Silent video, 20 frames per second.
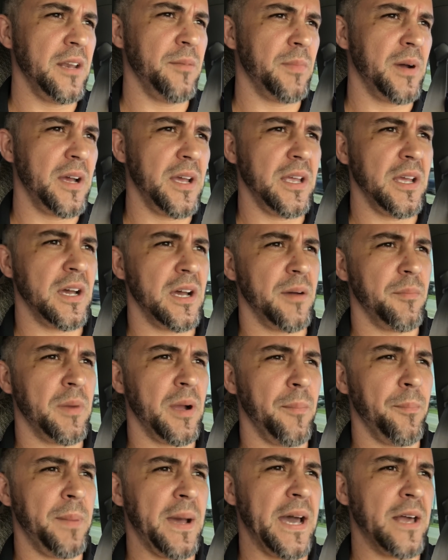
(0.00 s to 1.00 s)
and my
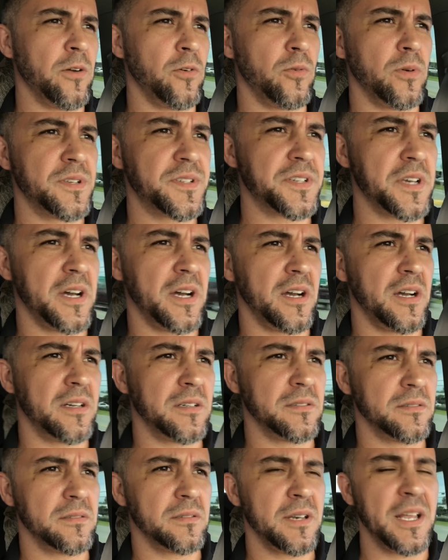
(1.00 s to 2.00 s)
battle was,
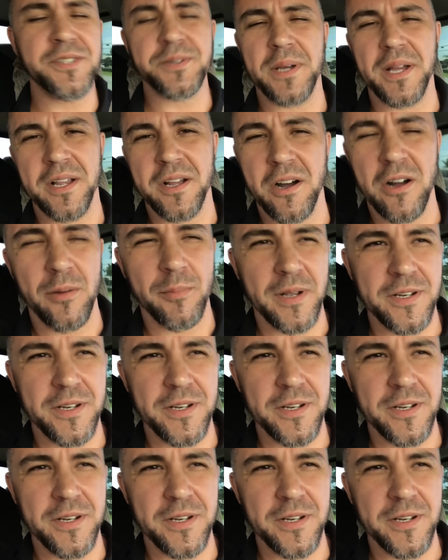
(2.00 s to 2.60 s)
that's what I call